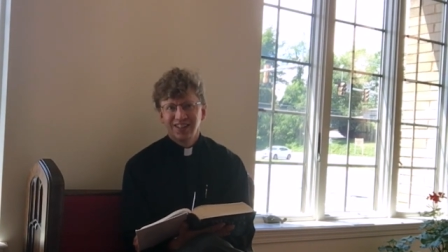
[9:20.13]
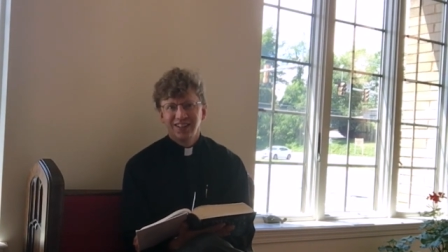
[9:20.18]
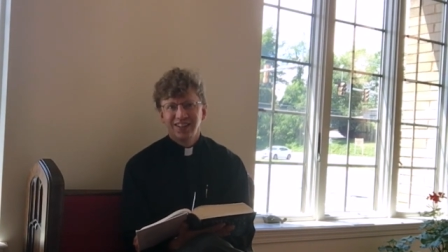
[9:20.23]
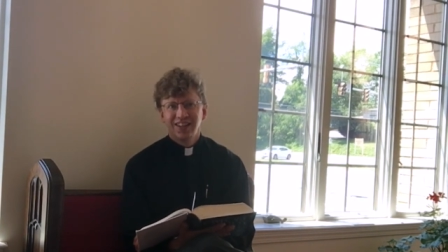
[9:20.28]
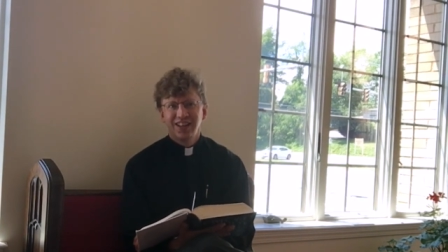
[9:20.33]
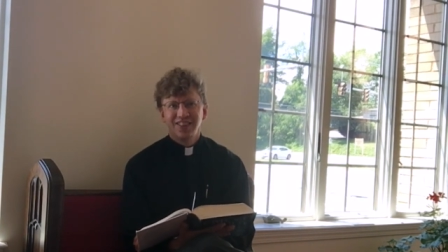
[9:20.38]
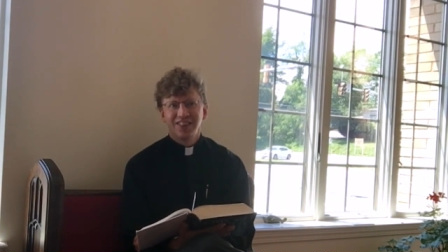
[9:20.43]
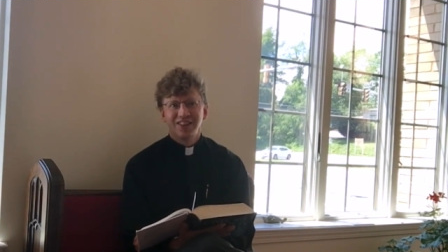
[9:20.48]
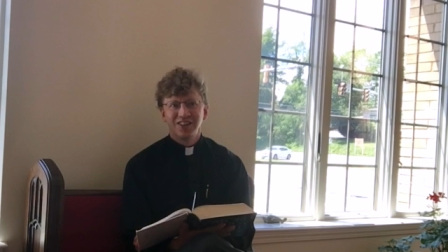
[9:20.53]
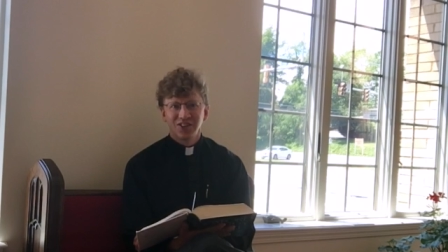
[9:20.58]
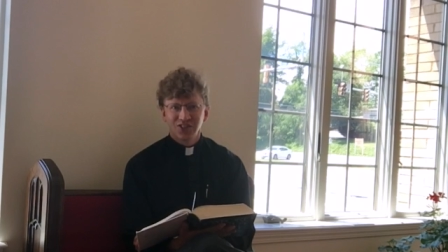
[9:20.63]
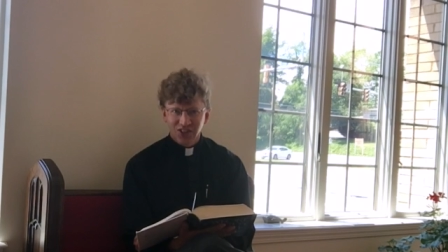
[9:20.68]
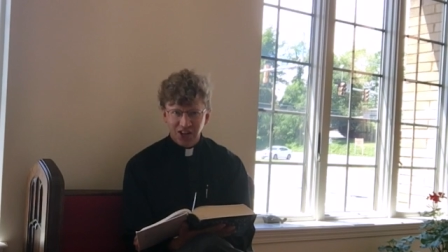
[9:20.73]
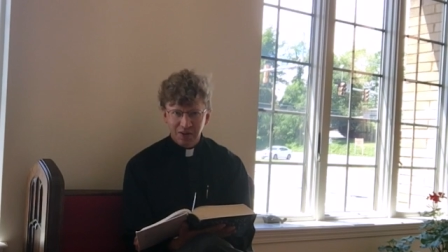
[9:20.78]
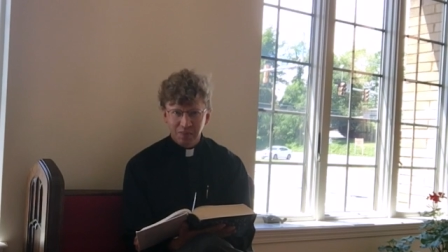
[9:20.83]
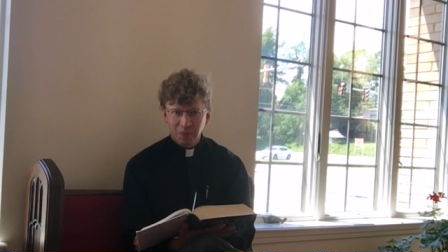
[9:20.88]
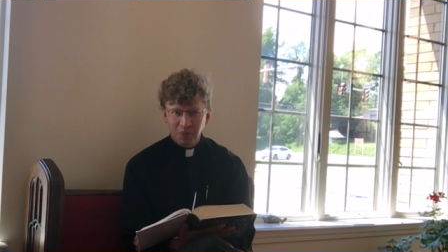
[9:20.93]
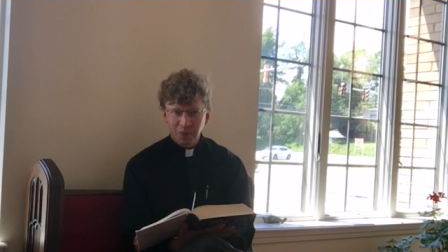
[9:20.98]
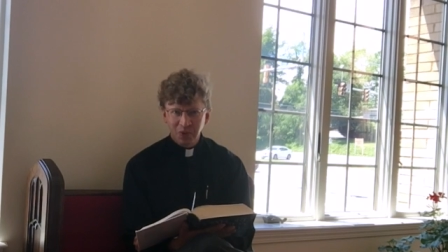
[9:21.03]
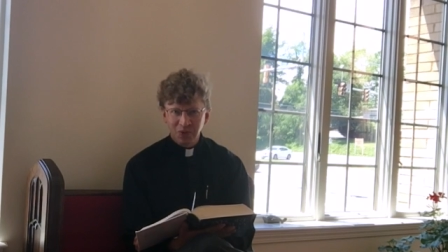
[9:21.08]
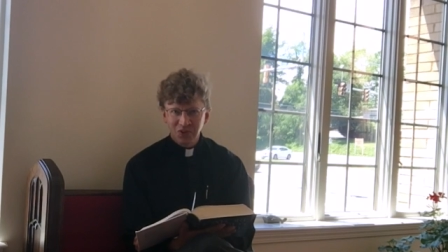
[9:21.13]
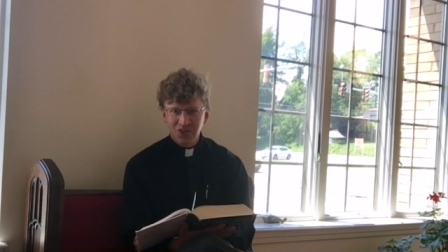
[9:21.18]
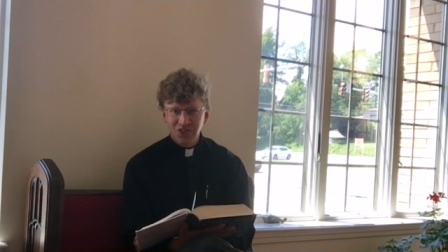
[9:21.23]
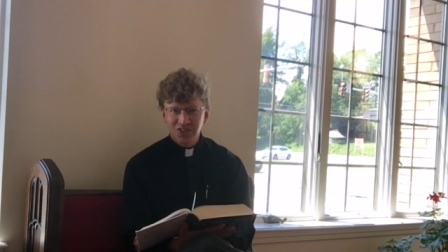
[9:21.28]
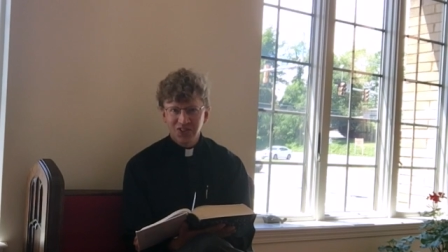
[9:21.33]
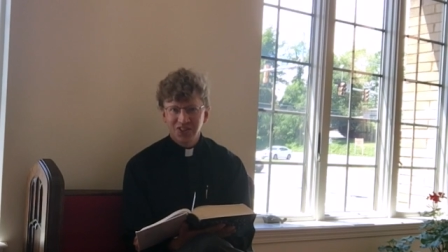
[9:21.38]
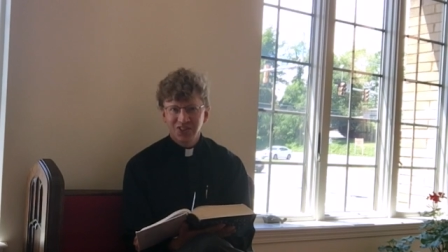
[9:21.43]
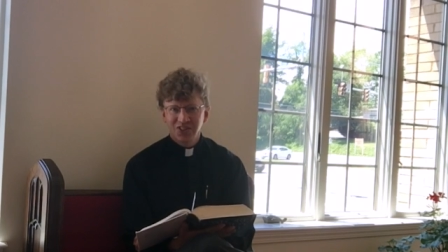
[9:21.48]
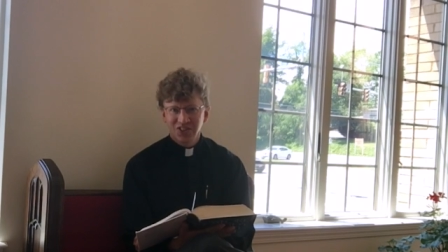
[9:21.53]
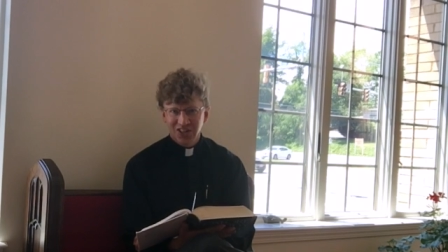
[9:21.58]
And the
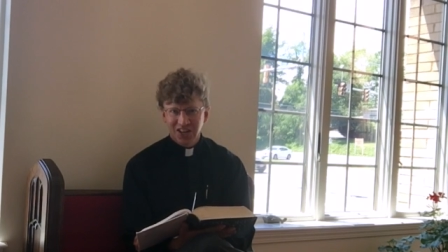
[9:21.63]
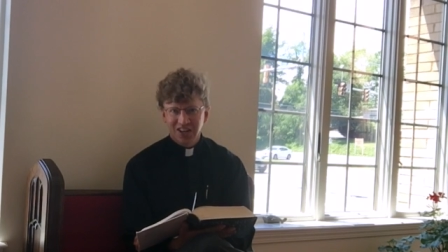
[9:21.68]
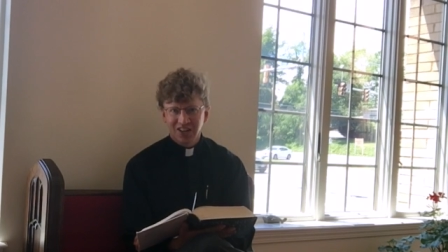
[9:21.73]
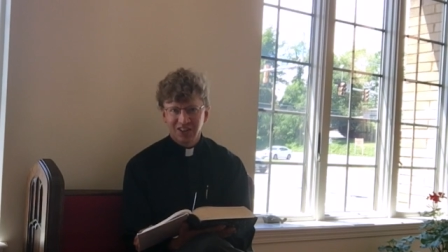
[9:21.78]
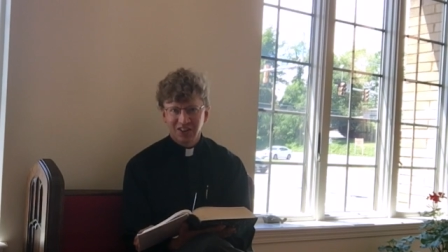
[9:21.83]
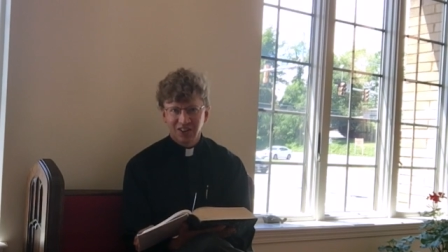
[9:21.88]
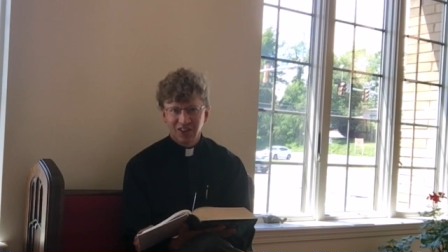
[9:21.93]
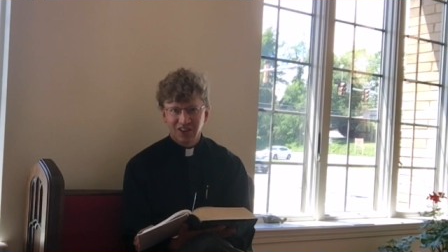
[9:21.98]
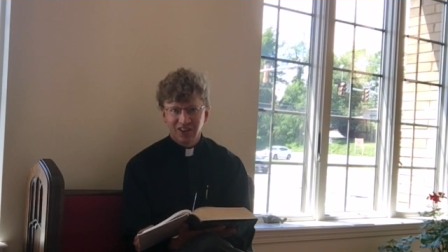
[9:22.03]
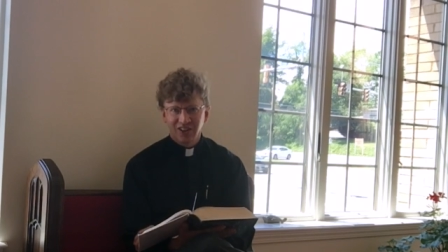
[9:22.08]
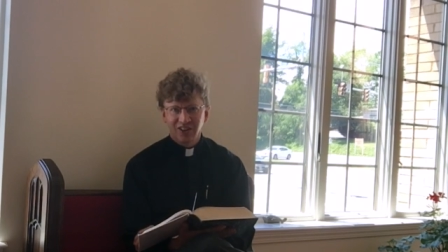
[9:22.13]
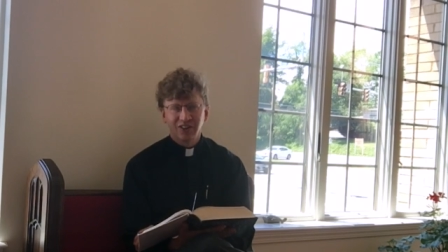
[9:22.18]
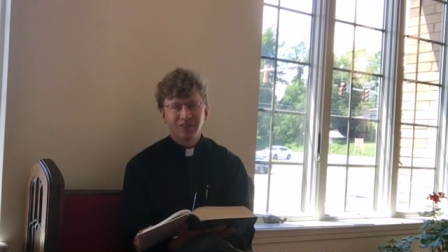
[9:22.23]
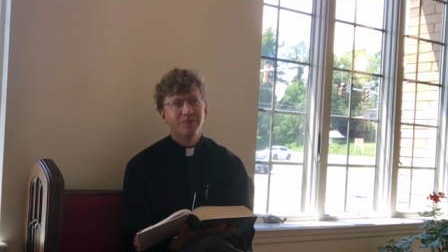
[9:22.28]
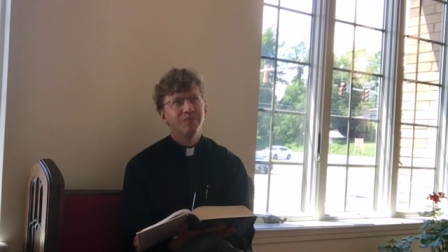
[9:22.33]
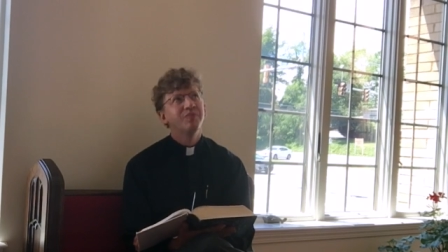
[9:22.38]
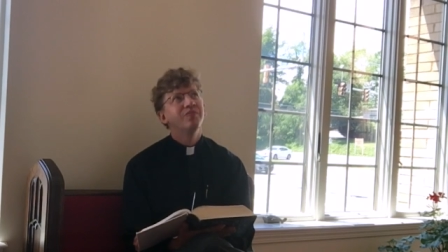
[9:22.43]
disciples stand there